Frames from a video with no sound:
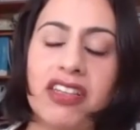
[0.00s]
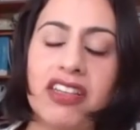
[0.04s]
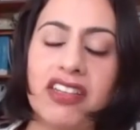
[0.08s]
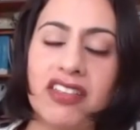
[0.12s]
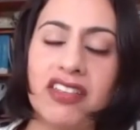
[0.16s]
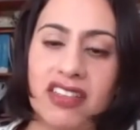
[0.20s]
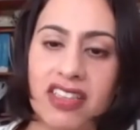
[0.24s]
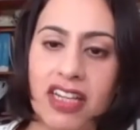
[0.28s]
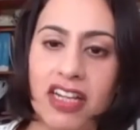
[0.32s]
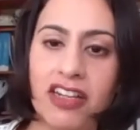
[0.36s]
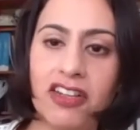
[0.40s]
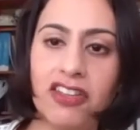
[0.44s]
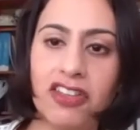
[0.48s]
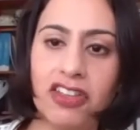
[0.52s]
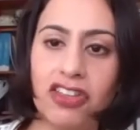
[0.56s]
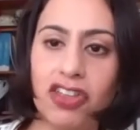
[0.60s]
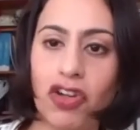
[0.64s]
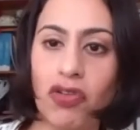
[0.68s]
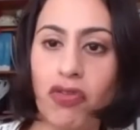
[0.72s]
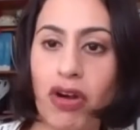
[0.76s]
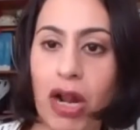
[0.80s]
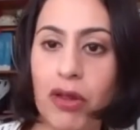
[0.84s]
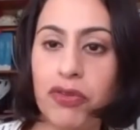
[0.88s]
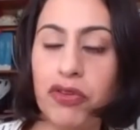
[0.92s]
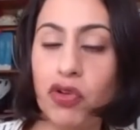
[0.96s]
consensus
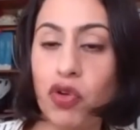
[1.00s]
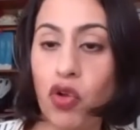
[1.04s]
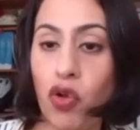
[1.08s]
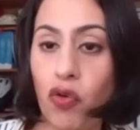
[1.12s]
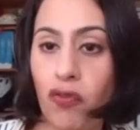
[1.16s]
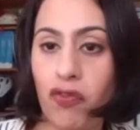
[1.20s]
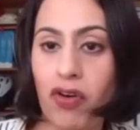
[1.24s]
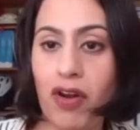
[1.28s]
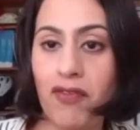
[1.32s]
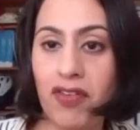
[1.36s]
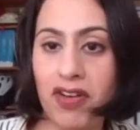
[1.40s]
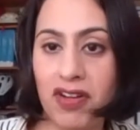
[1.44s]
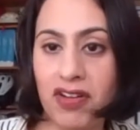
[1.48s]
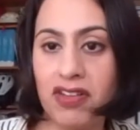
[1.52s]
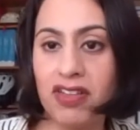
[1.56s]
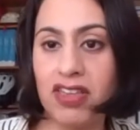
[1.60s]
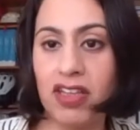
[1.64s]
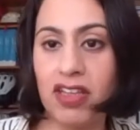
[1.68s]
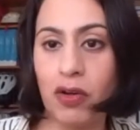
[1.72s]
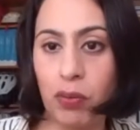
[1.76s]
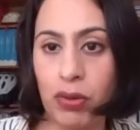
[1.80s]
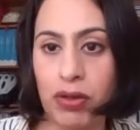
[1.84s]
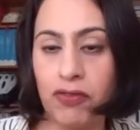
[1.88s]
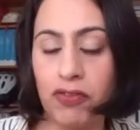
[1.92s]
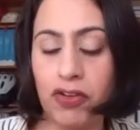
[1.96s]
around the call for evidence
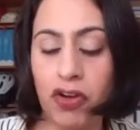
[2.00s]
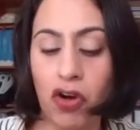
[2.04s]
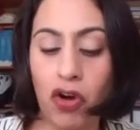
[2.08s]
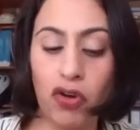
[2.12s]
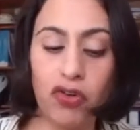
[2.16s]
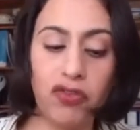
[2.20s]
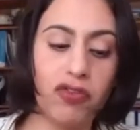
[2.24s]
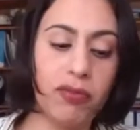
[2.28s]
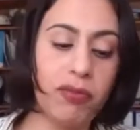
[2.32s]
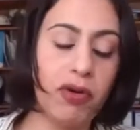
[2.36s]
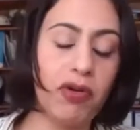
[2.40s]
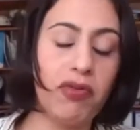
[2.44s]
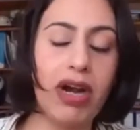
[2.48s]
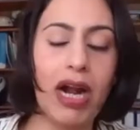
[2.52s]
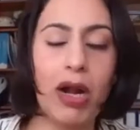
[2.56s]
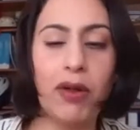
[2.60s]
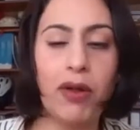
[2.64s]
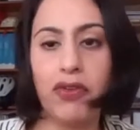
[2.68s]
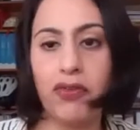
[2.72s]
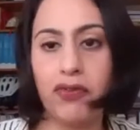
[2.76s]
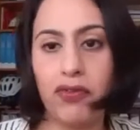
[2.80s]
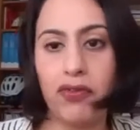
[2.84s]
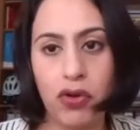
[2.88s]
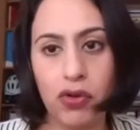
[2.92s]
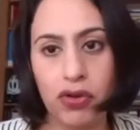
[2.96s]
that we've got from around
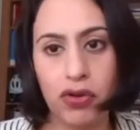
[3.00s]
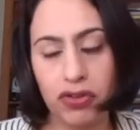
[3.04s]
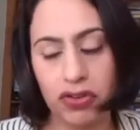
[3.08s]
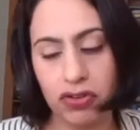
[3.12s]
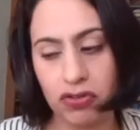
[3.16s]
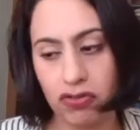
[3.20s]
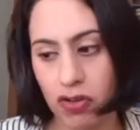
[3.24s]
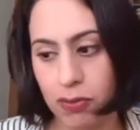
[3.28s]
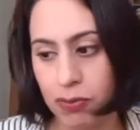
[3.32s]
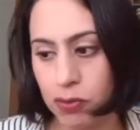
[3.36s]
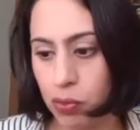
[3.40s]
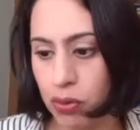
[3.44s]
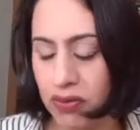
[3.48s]
the focus groups